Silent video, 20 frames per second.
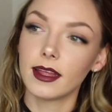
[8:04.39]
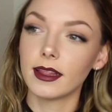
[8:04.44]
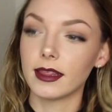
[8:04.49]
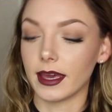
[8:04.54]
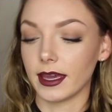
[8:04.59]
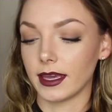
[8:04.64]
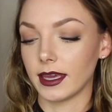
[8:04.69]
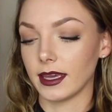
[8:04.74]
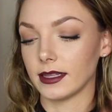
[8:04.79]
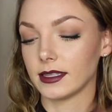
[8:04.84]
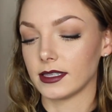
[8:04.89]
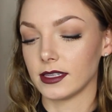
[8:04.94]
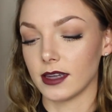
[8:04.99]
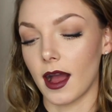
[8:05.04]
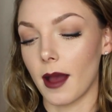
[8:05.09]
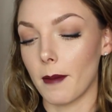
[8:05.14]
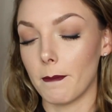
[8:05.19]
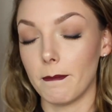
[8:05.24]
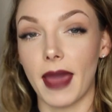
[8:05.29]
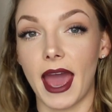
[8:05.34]
Like it's
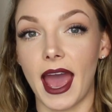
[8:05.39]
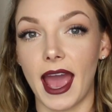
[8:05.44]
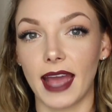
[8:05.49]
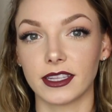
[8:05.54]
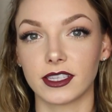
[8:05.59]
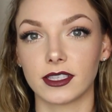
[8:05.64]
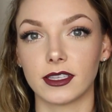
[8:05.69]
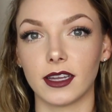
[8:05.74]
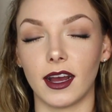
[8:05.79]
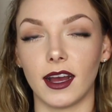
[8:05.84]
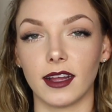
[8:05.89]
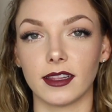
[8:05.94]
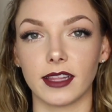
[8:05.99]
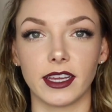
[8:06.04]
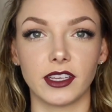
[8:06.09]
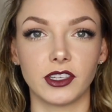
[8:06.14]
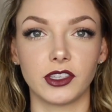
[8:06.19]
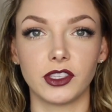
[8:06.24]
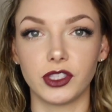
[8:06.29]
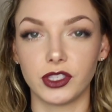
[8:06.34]
not matte, it's not
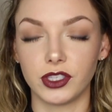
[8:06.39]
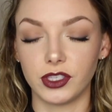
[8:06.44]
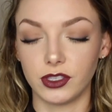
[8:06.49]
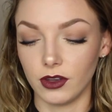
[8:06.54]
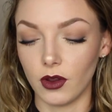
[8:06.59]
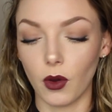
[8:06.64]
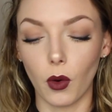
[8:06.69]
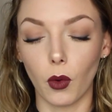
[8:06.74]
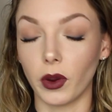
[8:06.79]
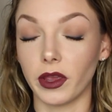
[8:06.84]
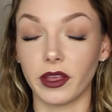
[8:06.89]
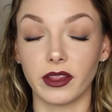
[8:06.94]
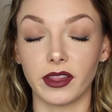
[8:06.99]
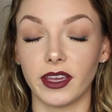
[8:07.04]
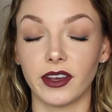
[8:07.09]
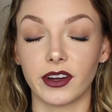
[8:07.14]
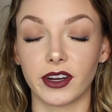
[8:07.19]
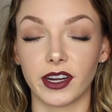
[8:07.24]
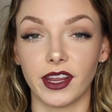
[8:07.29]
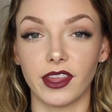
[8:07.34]
like
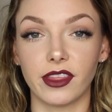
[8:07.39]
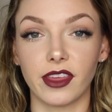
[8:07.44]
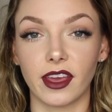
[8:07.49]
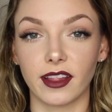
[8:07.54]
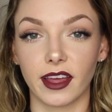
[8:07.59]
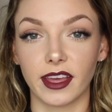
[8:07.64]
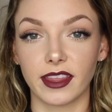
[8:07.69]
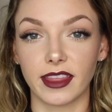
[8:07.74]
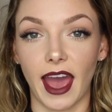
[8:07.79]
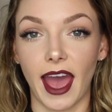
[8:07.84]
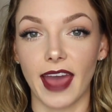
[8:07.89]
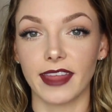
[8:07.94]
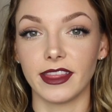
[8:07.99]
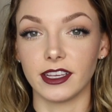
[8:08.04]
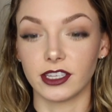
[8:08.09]
oily or anything like that.